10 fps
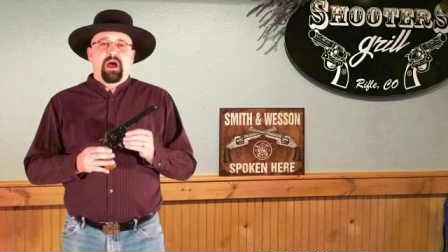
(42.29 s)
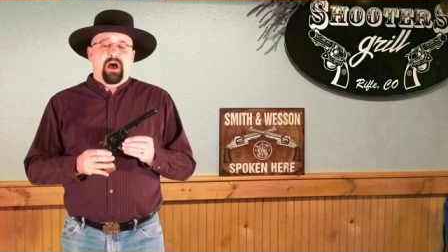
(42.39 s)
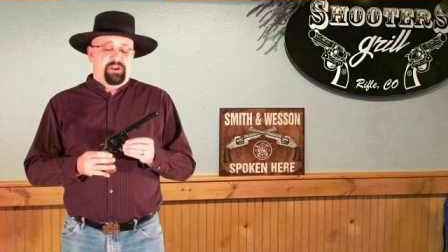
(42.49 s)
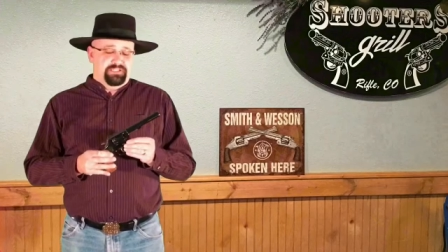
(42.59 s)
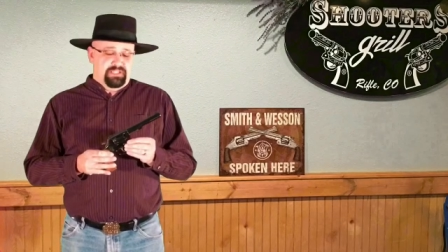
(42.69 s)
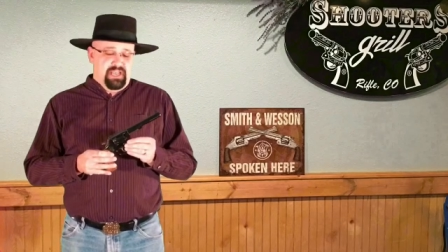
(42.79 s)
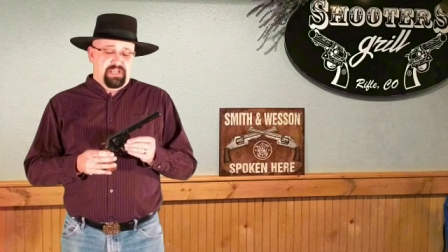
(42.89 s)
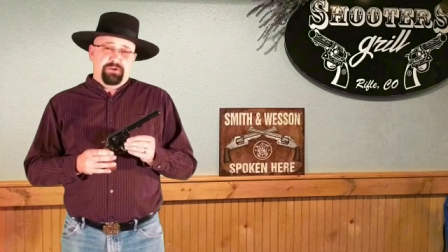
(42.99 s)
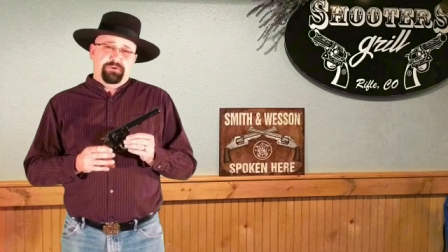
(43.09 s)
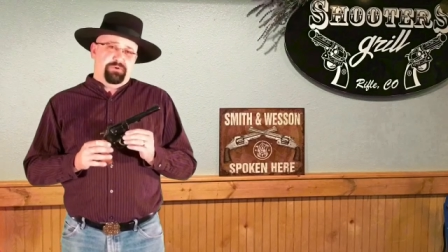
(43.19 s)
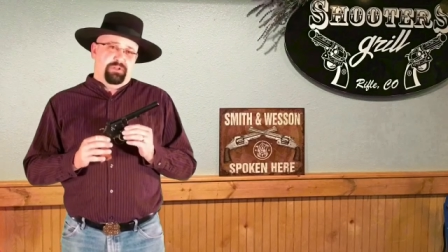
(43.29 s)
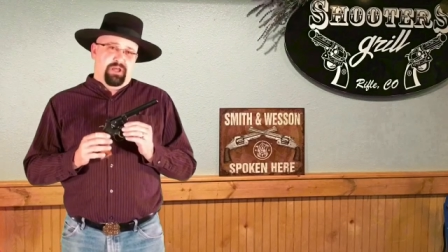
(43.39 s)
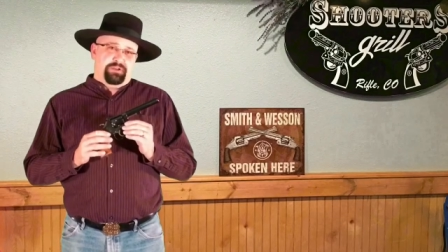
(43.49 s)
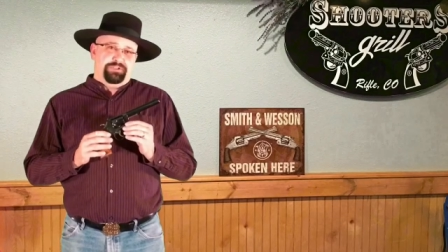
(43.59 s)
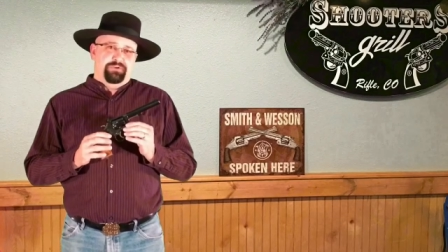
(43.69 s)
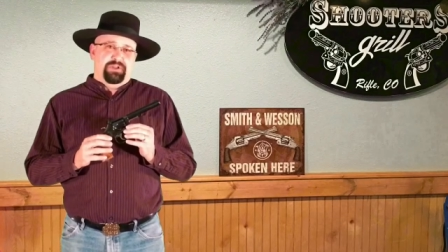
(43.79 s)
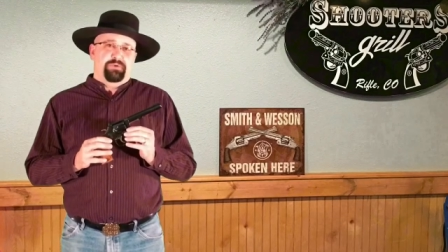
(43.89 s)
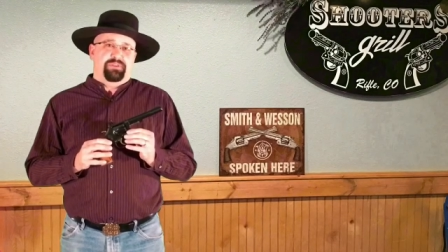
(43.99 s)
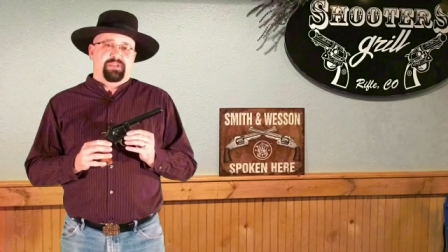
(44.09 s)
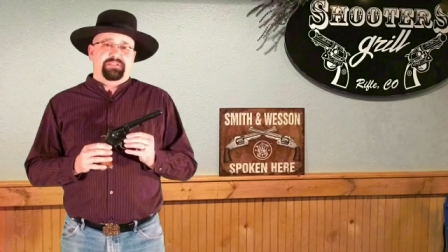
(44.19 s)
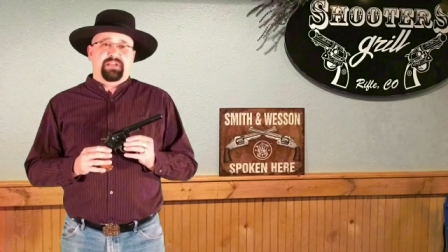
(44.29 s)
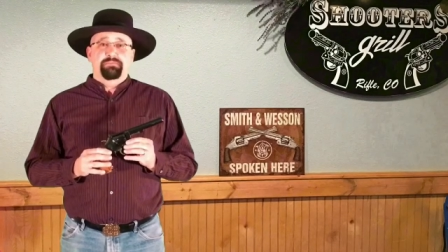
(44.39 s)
Honestly, I don't do a lot of shooting with this.